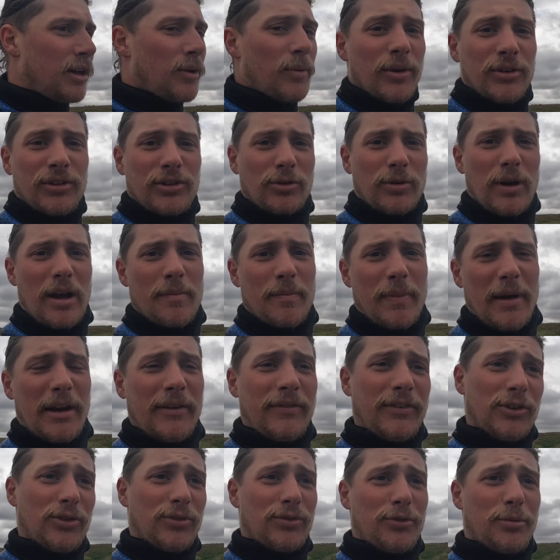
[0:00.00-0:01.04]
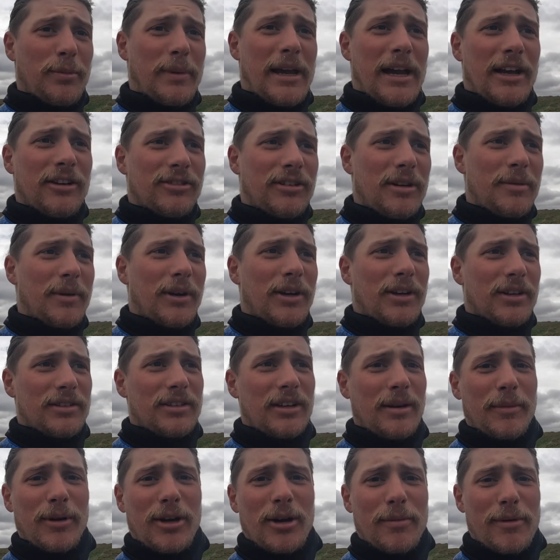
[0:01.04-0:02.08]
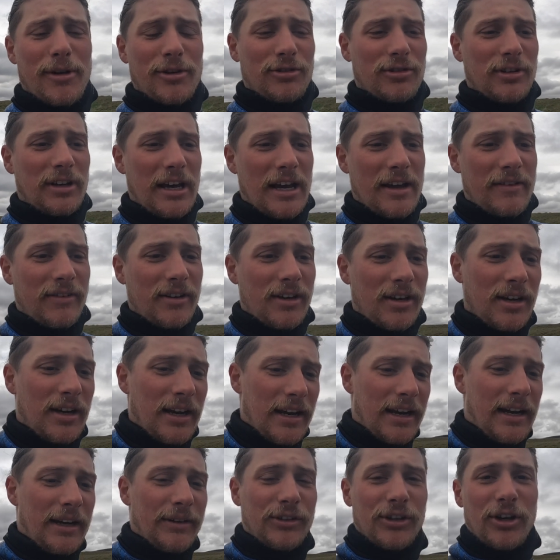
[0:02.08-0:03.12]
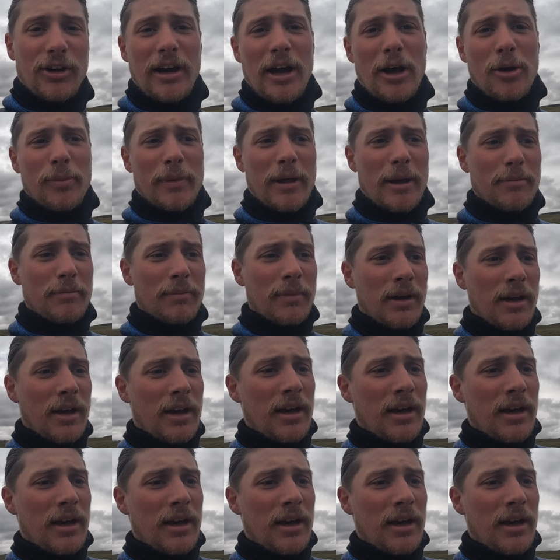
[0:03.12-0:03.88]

which is quite beneficial for me actually, because I'm a commercial diver and I have to go help them.